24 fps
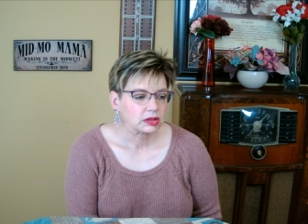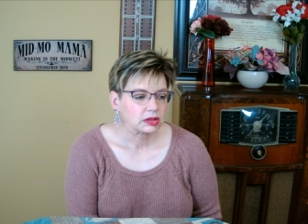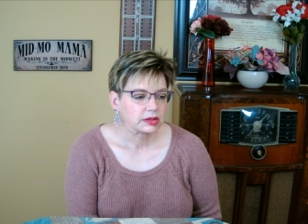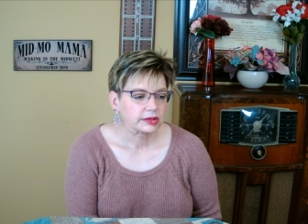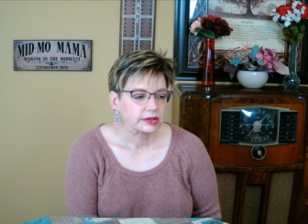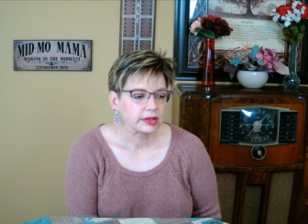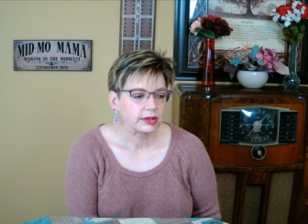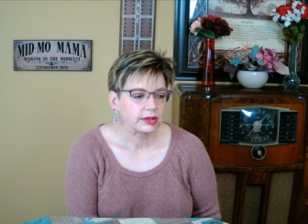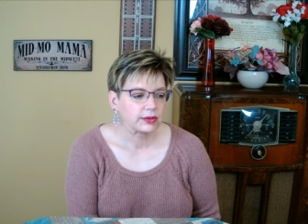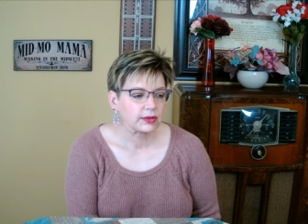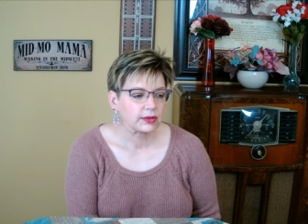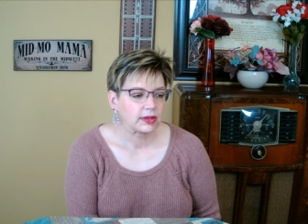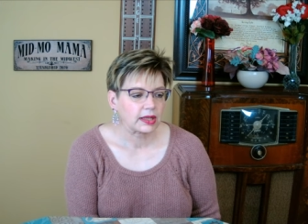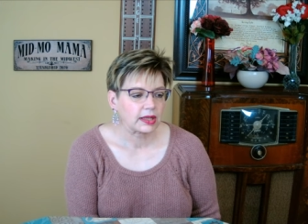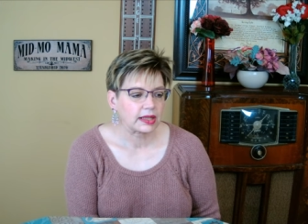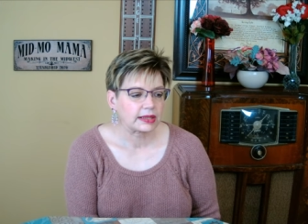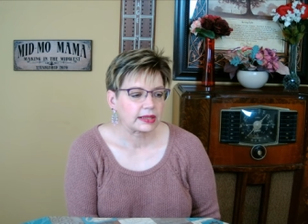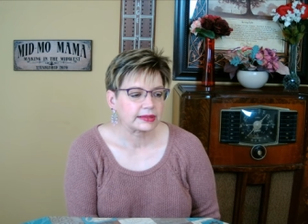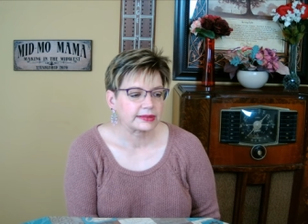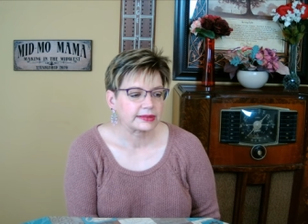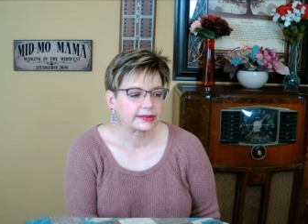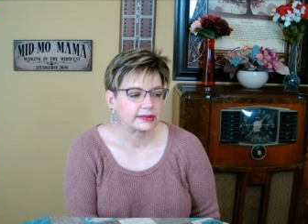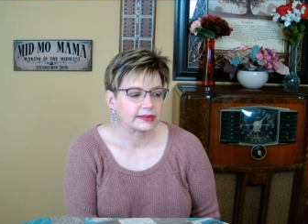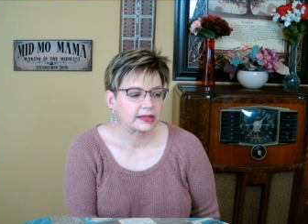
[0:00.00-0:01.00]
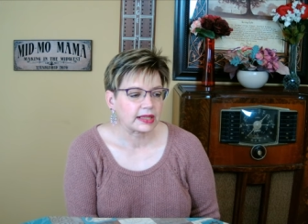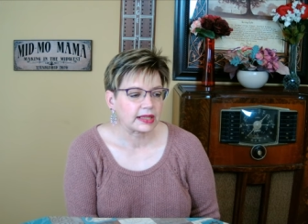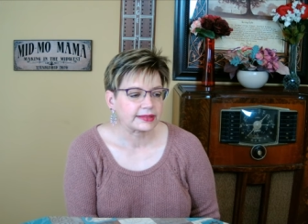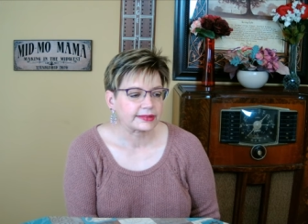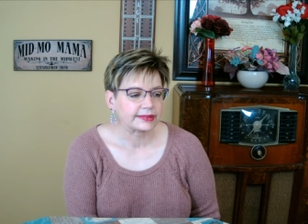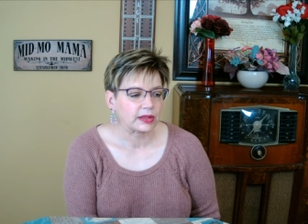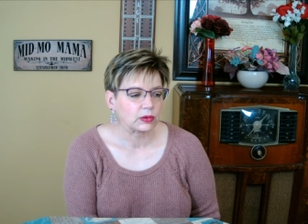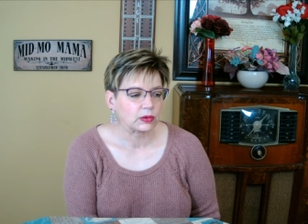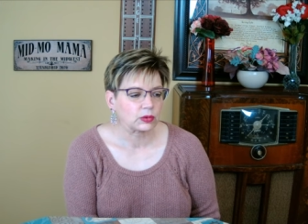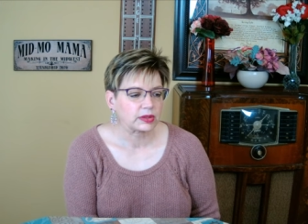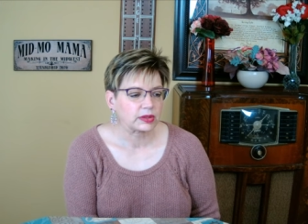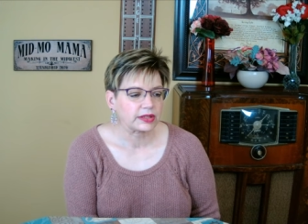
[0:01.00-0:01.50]
so I, I
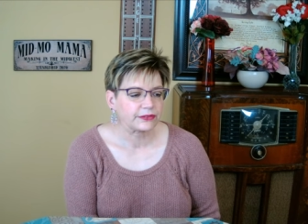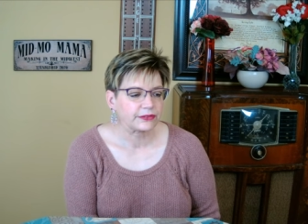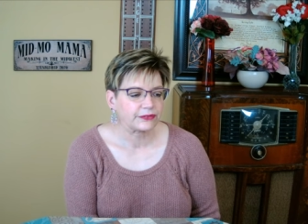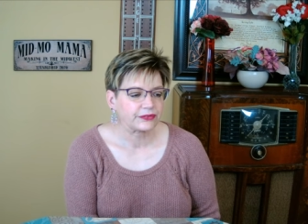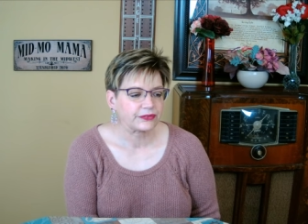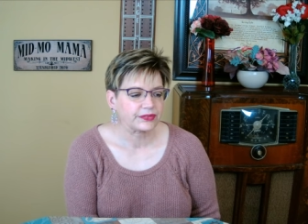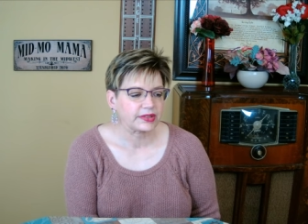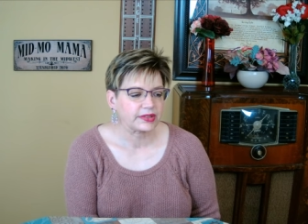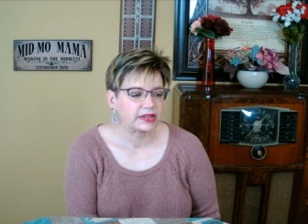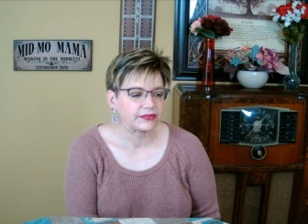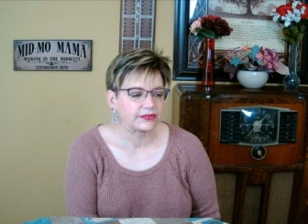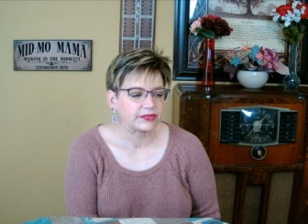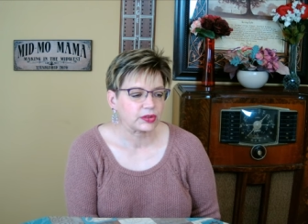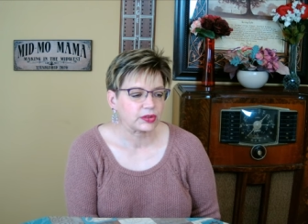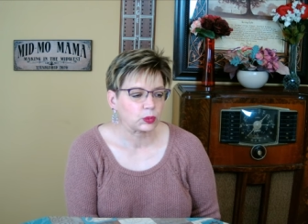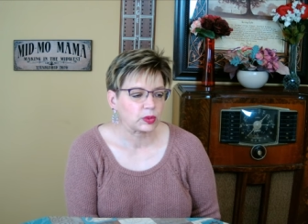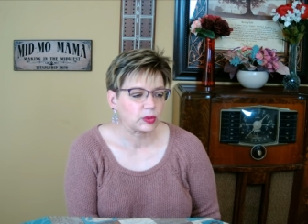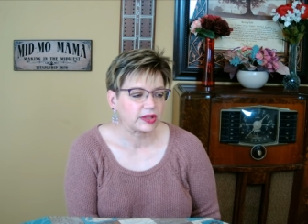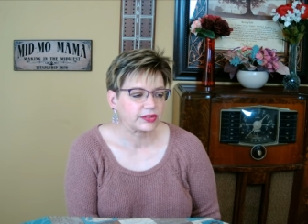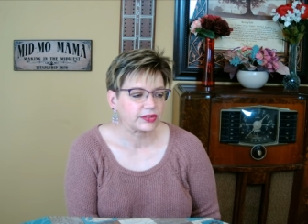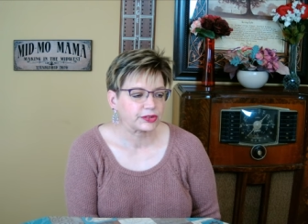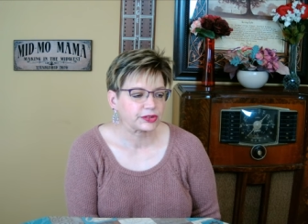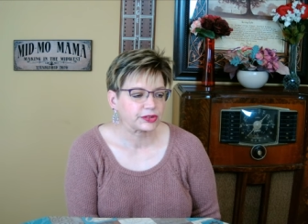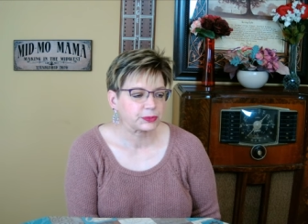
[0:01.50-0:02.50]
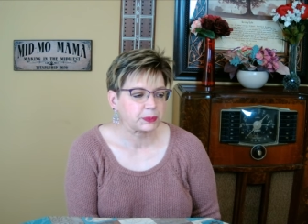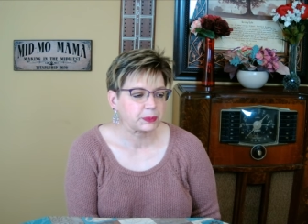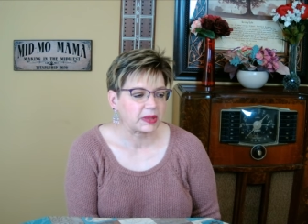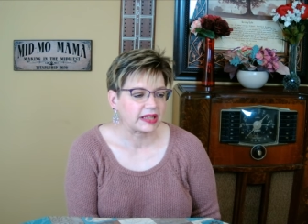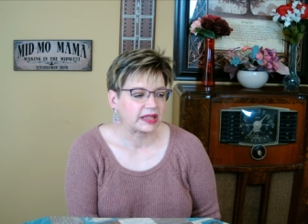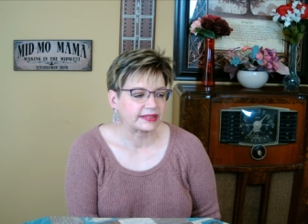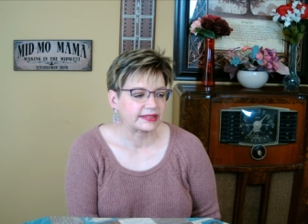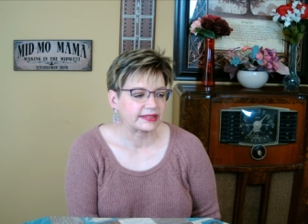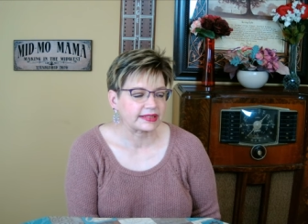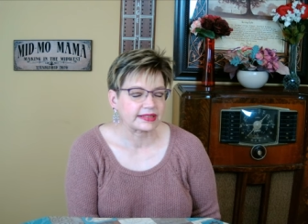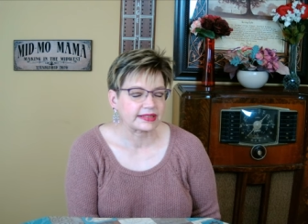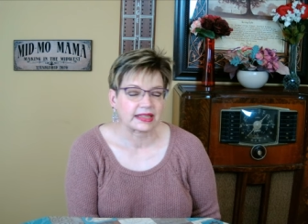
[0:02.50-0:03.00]
don't, if, if the weather's
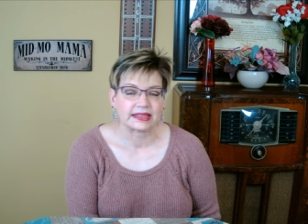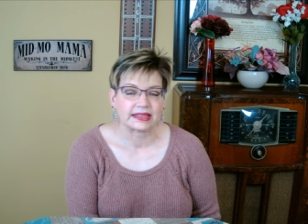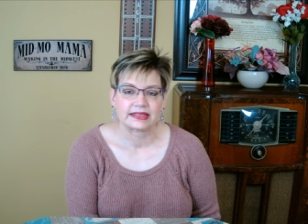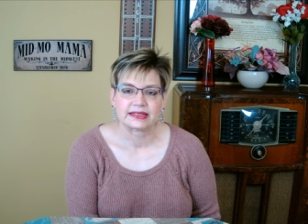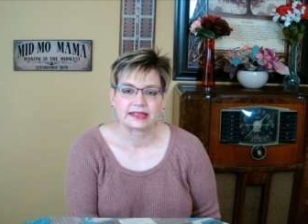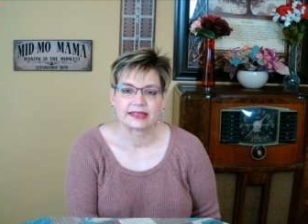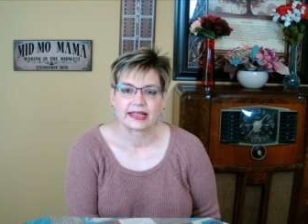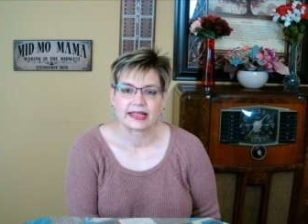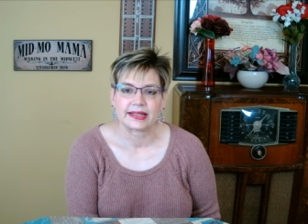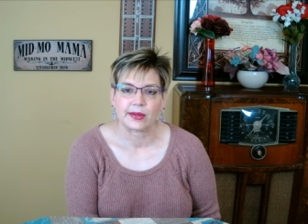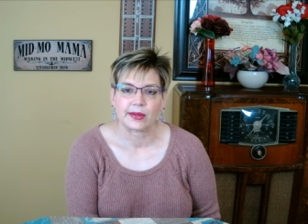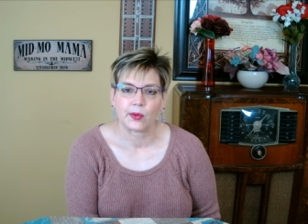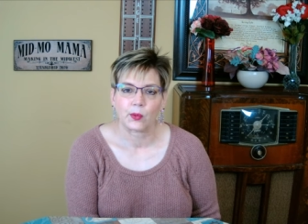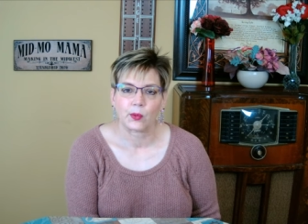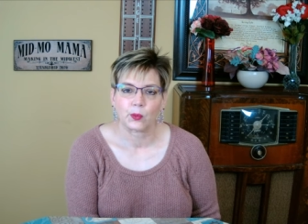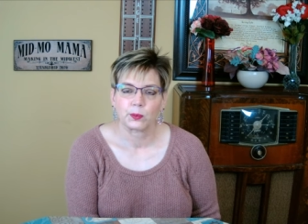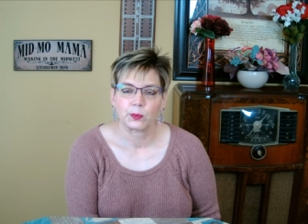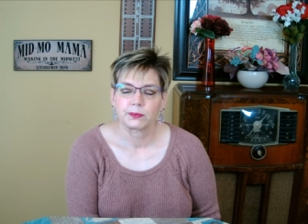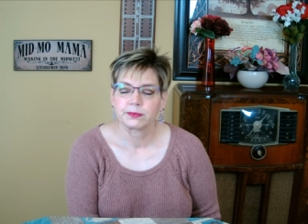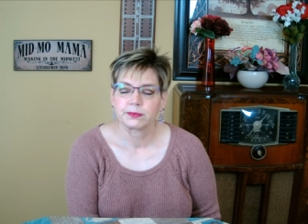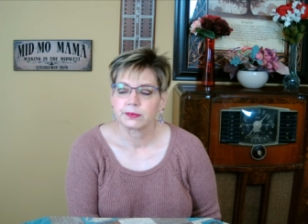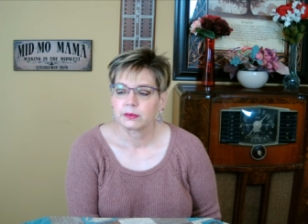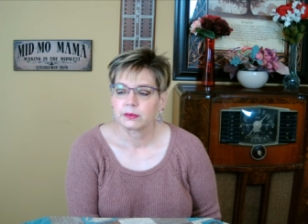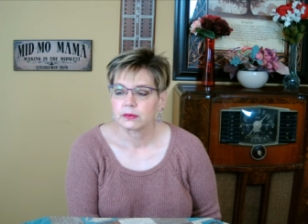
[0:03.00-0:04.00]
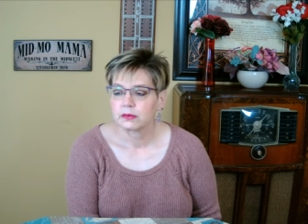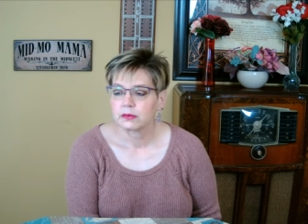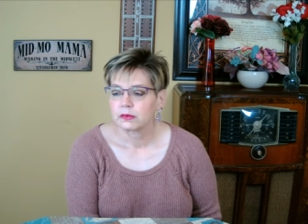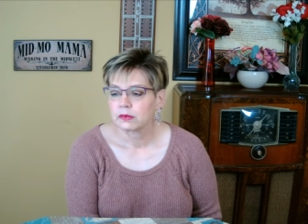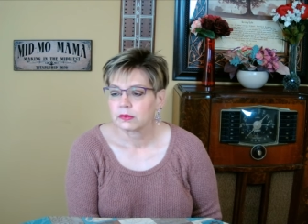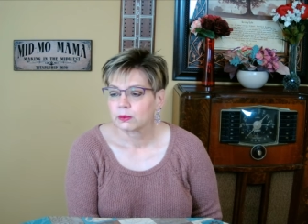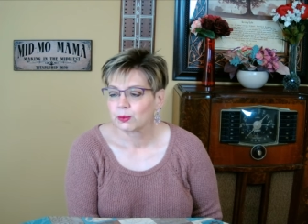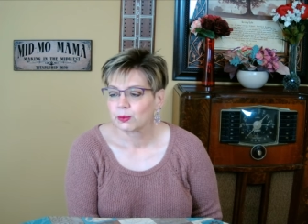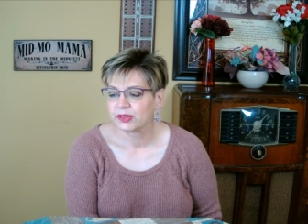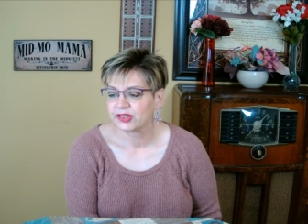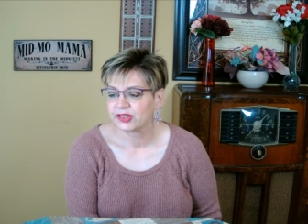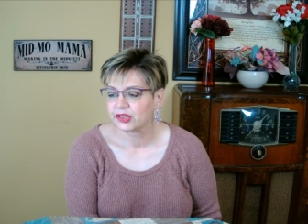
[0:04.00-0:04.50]
bad, then I stay home,
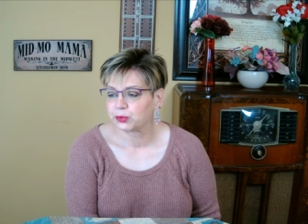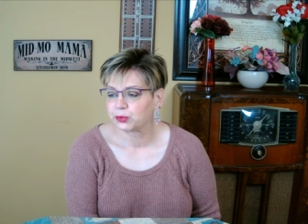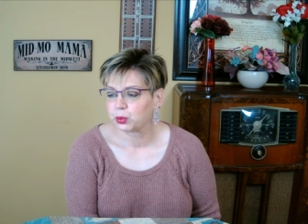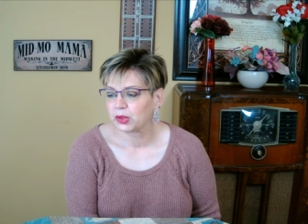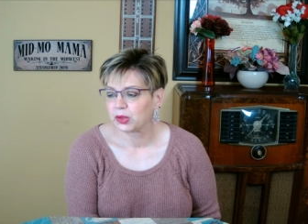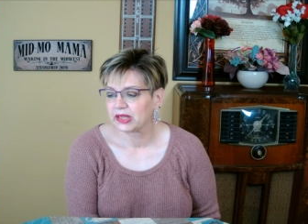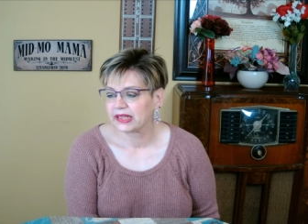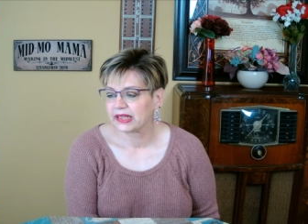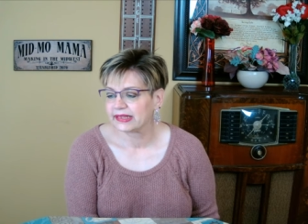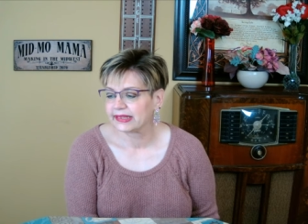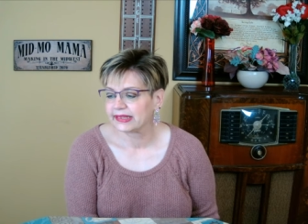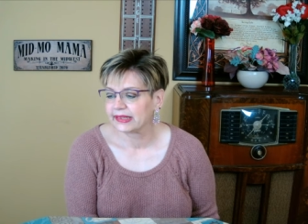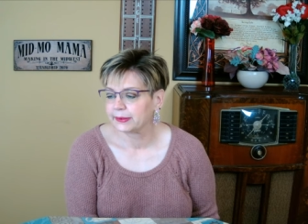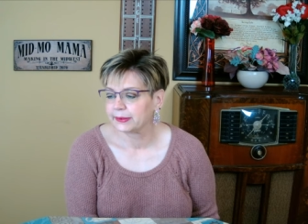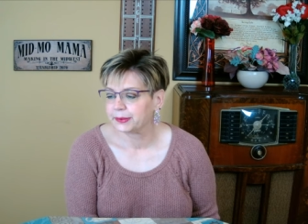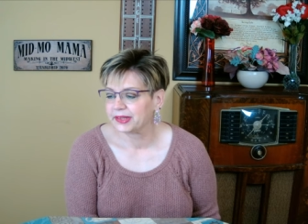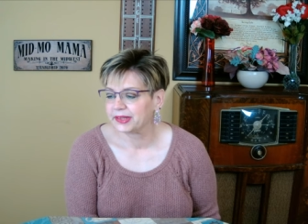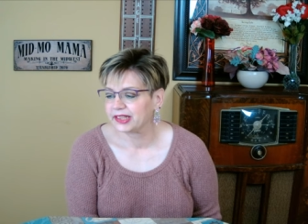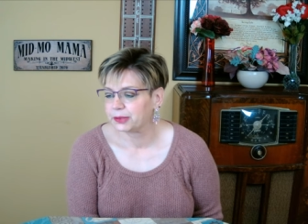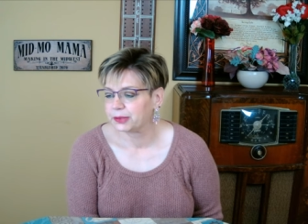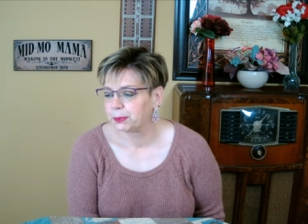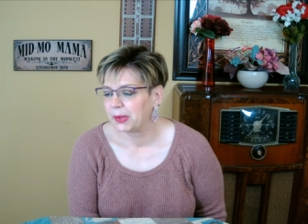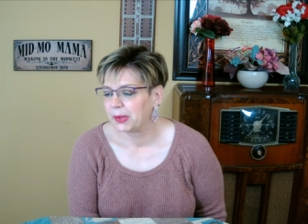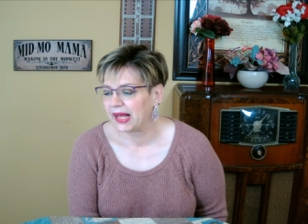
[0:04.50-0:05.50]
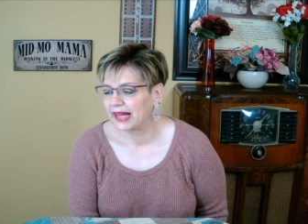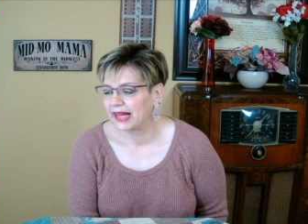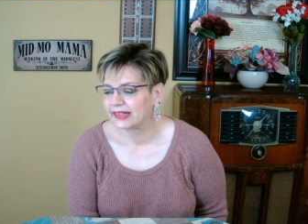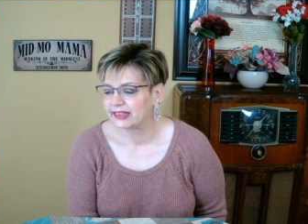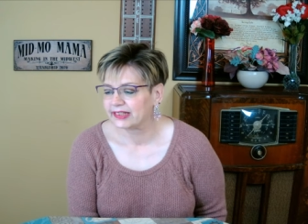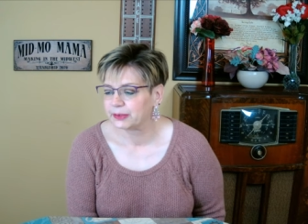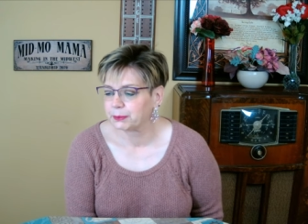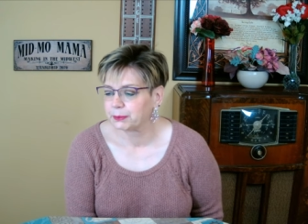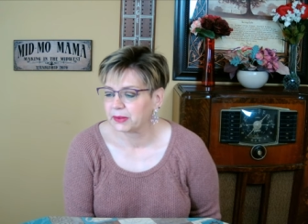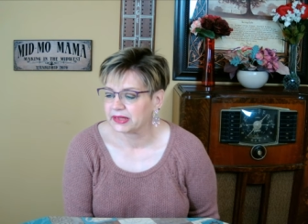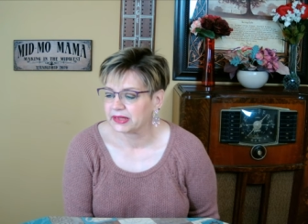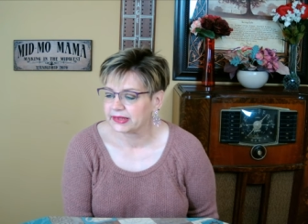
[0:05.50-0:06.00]
which is what I did this
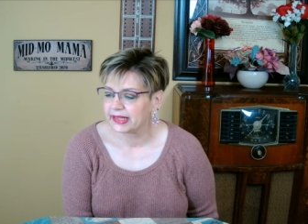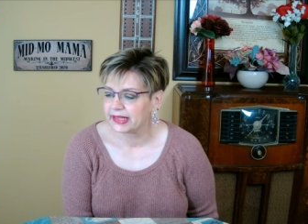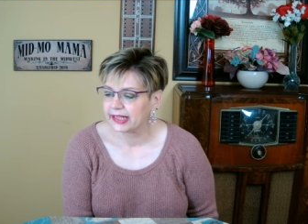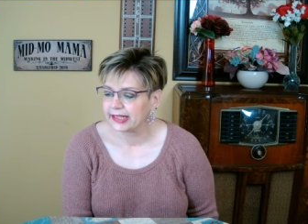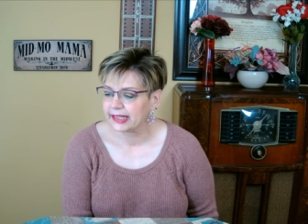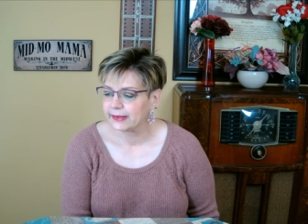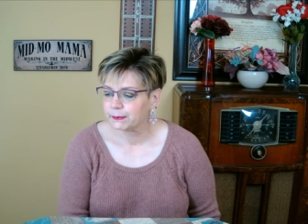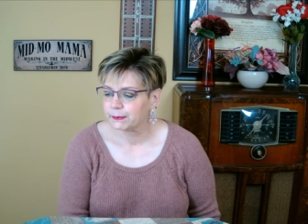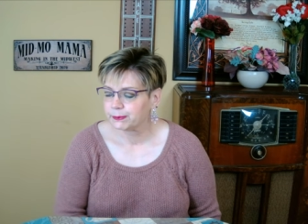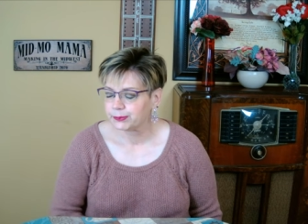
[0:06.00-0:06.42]
past Monday.